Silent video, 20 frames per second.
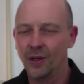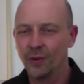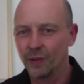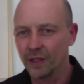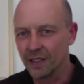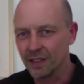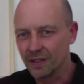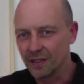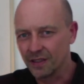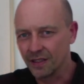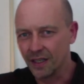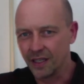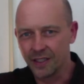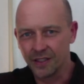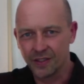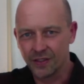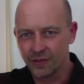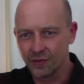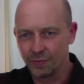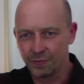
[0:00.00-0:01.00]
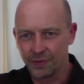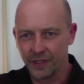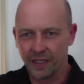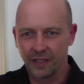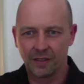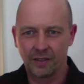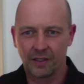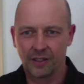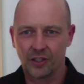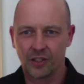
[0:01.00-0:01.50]
when it starts to
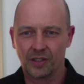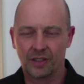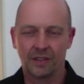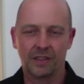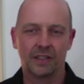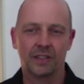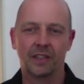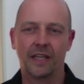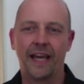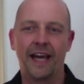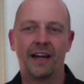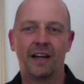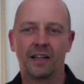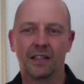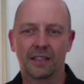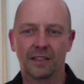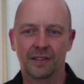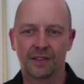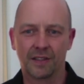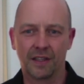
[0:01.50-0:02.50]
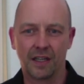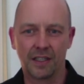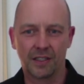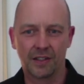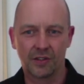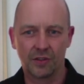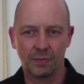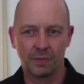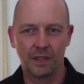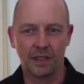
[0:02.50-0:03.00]
psychologically, air hunger
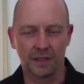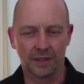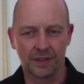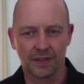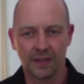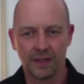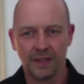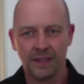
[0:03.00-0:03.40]
starts to build.